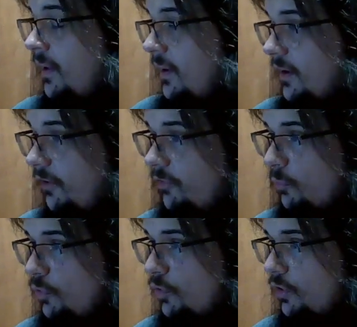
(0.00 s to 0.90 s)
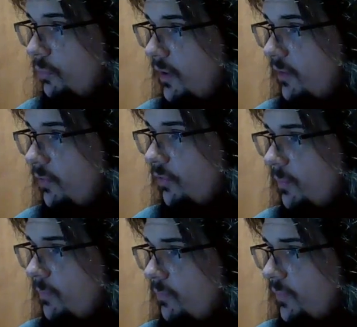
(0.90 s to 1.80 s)
got some real good wins.
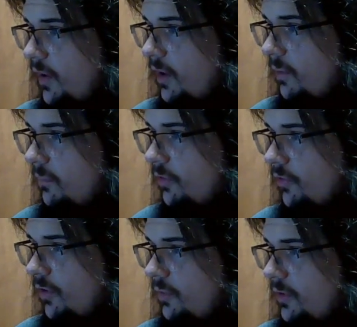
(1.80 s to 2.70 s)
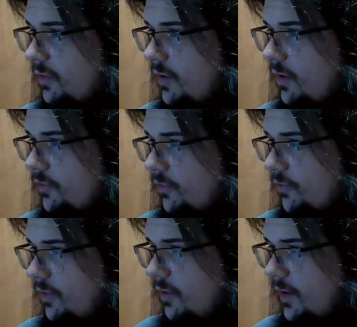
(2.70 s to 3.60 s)
His only losses
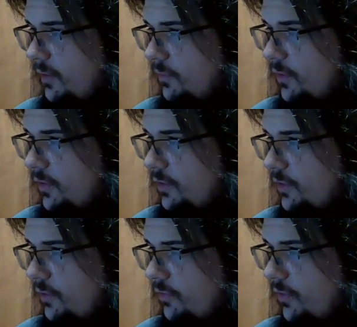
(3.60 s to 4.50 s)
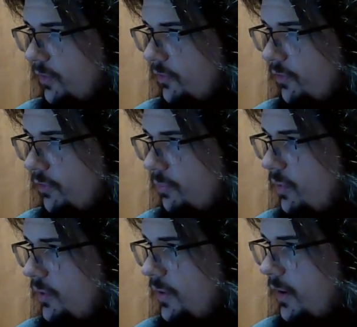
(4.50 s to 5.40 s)
are to like real good dudes. Like this is
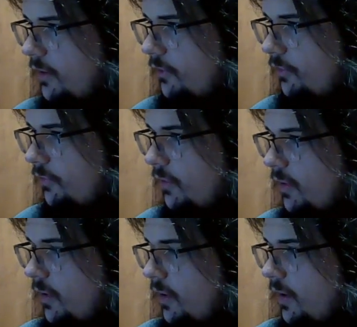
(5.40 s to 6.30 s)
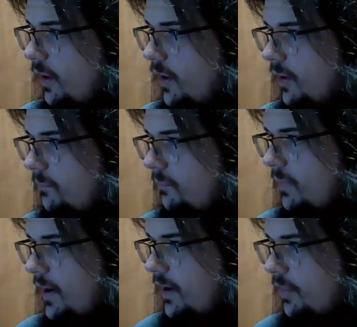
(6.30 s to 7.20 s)
Walt Harris.
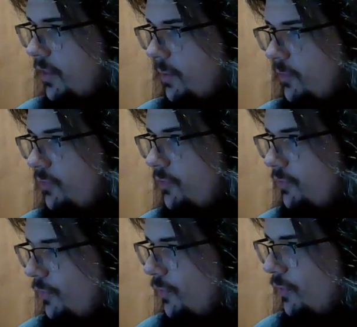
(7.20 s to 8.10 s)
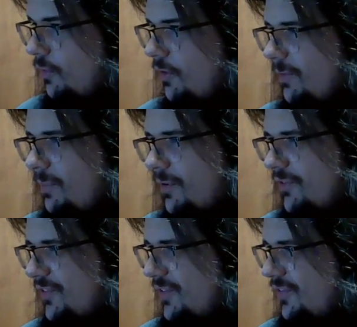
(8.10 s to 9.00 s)
Back I think before all the
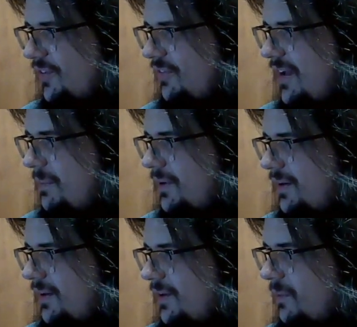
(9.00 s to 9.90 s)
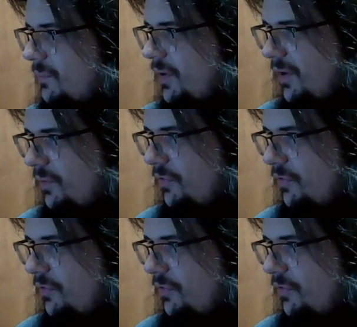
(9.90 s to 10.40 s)
personal stuff happened to him, and he